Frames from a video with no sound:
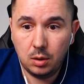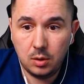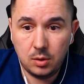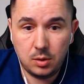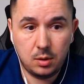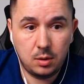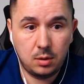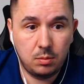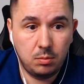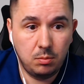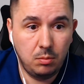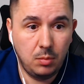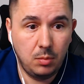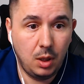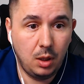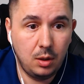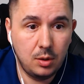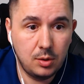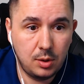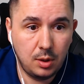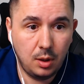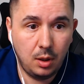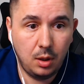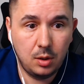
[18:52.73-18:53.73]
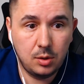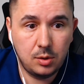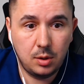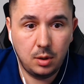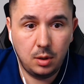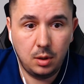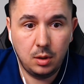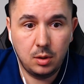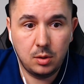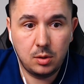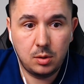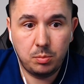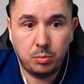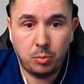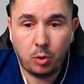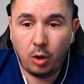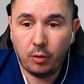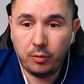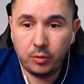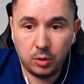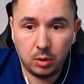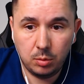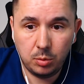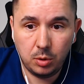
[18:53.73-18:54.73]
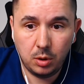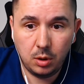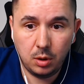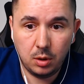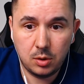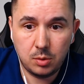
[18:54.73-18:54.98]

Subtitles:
as many sales and as profitable